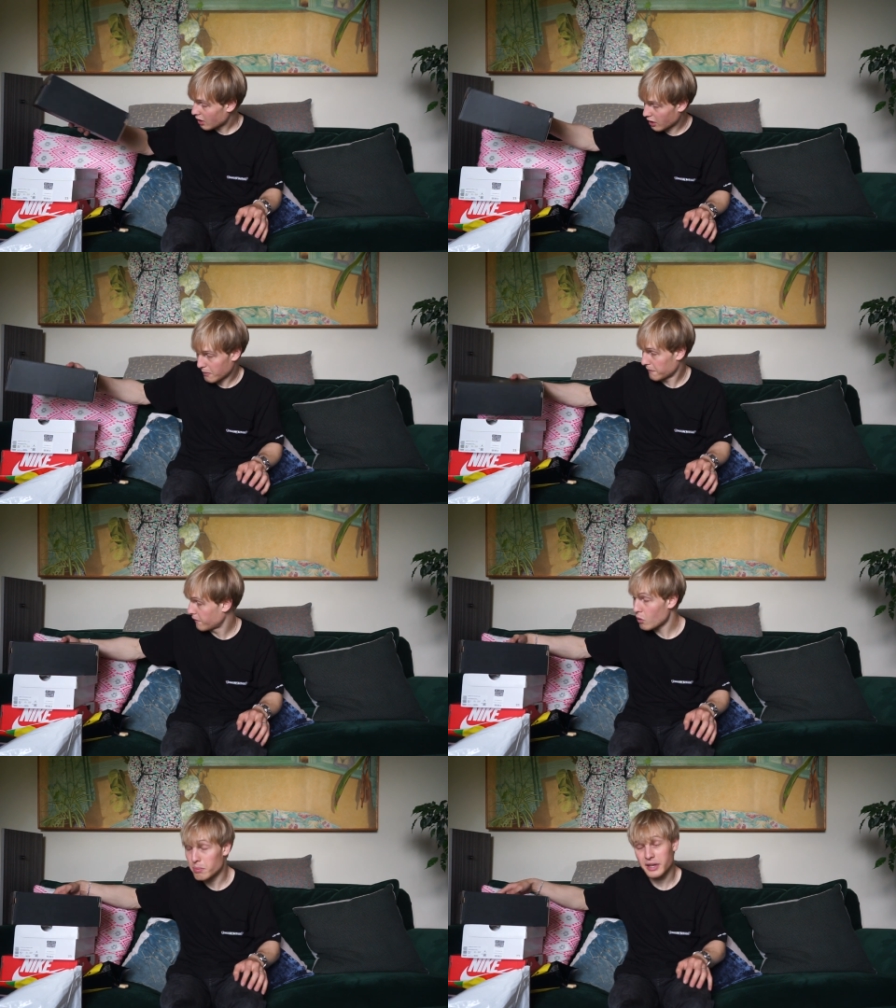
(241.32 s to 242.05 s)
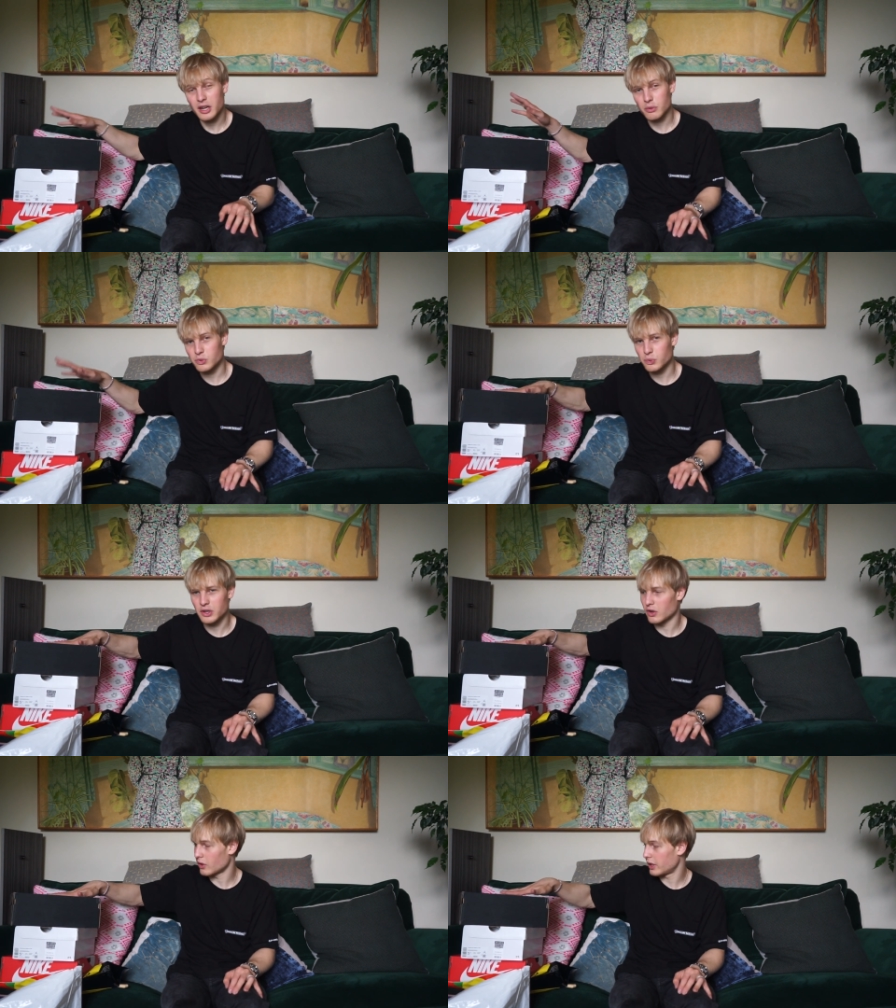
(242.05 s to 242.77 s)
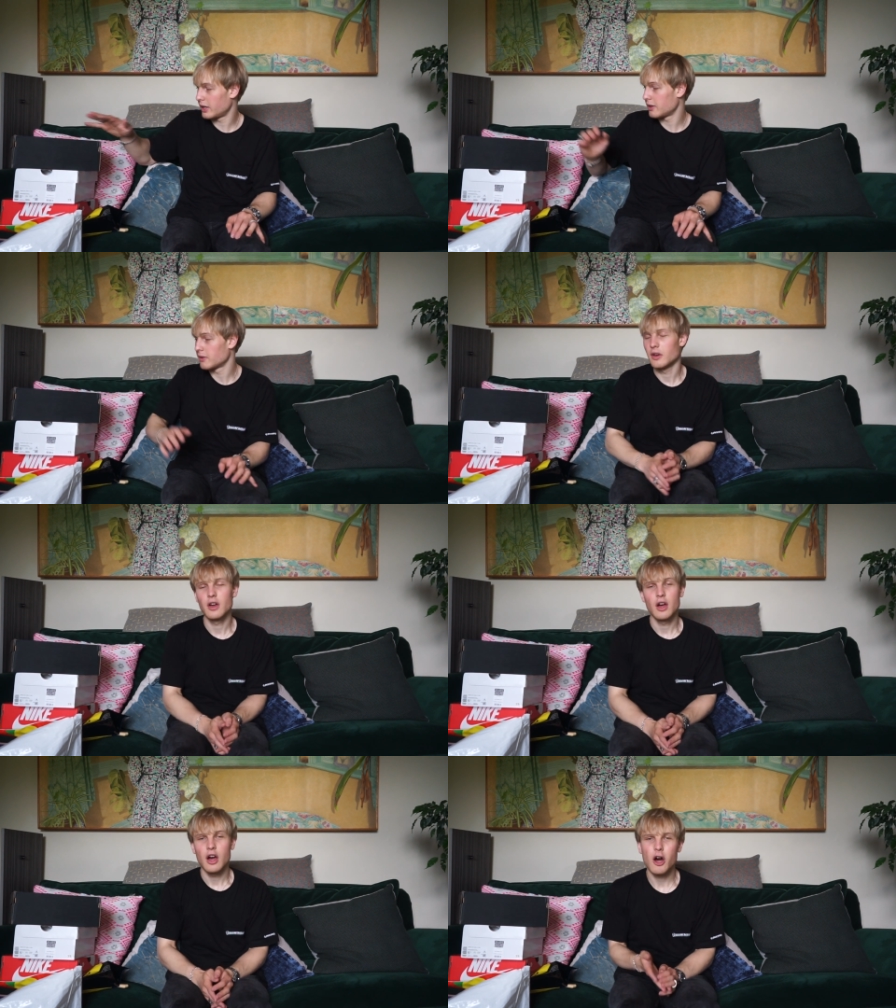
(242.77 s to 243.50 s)
um, four pickups we got in,
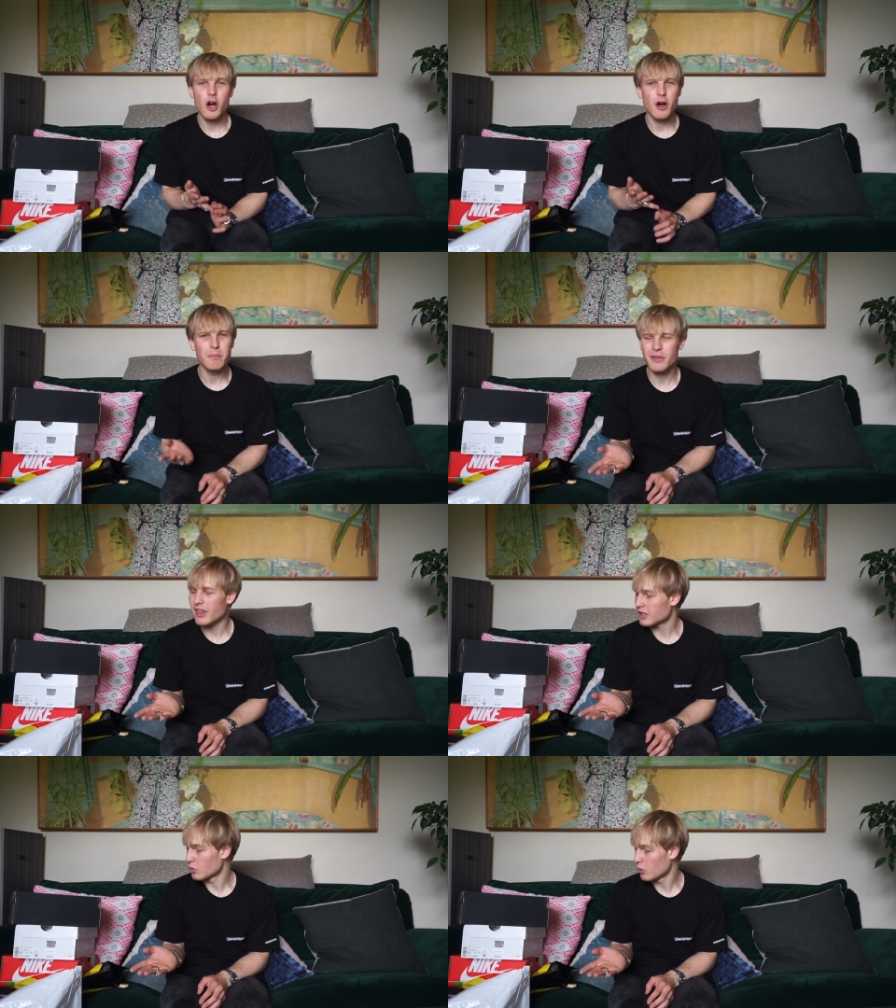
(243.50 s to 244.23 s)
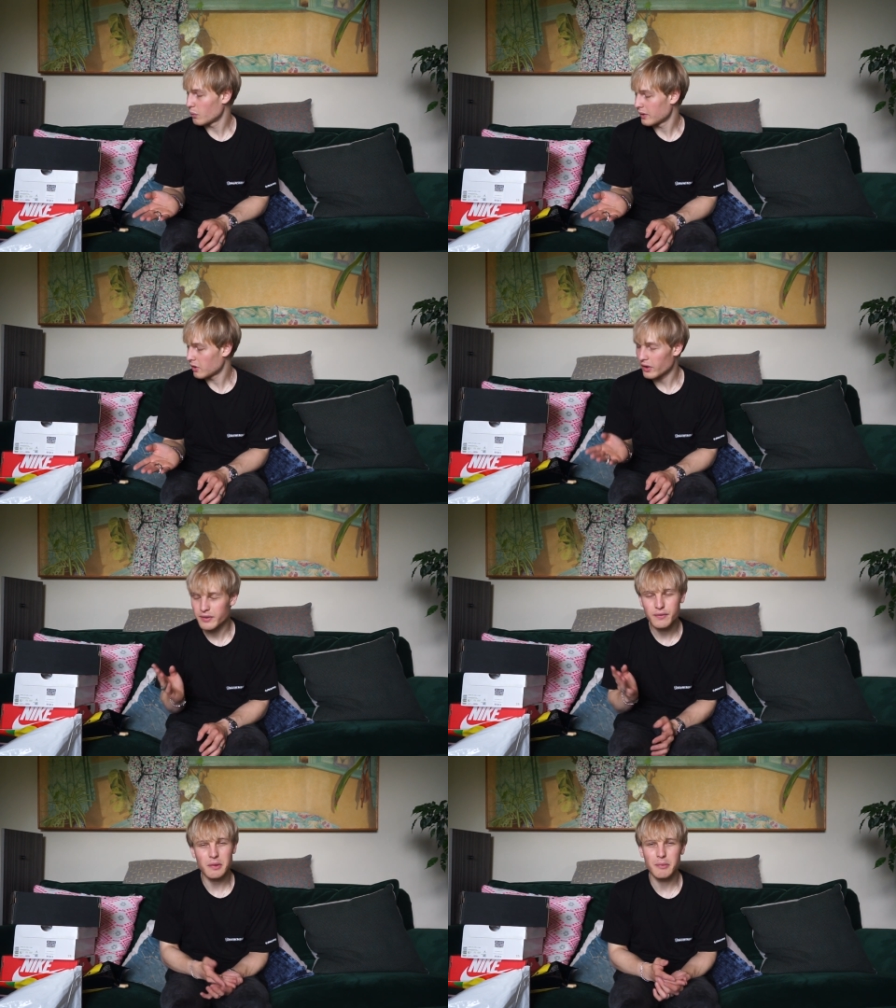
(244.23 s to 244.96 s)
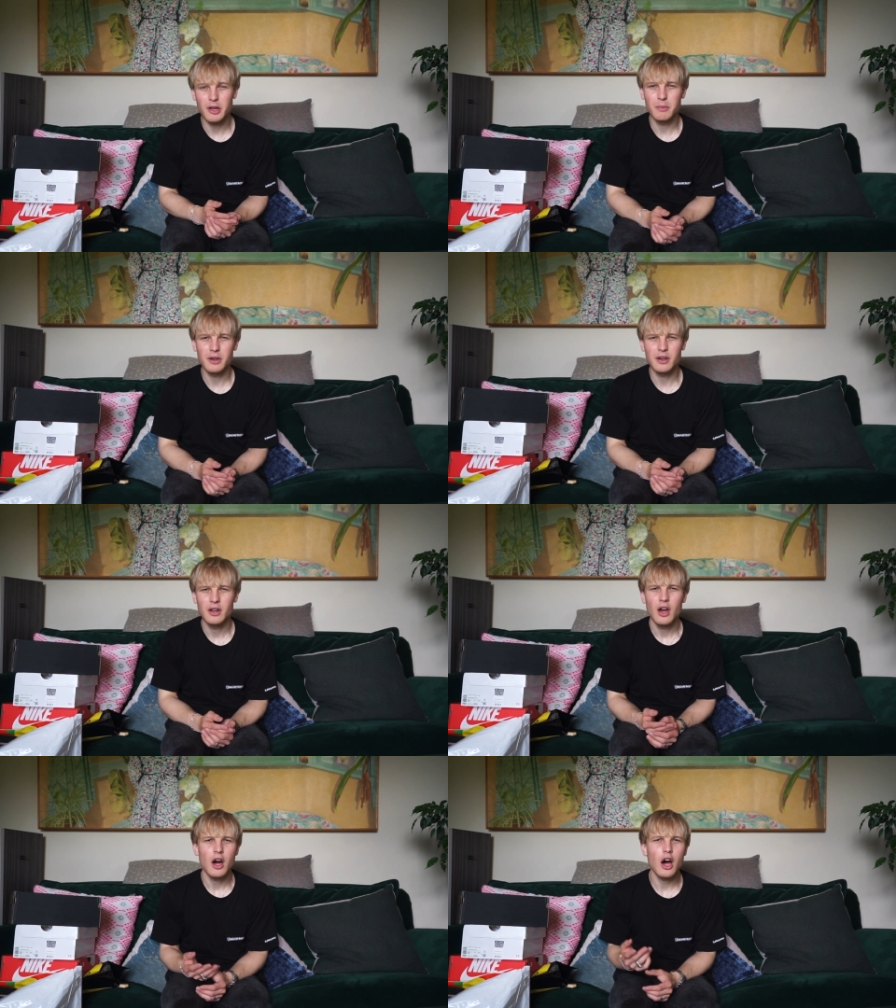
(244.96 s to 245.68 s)
um, but that's all we got in for the moment.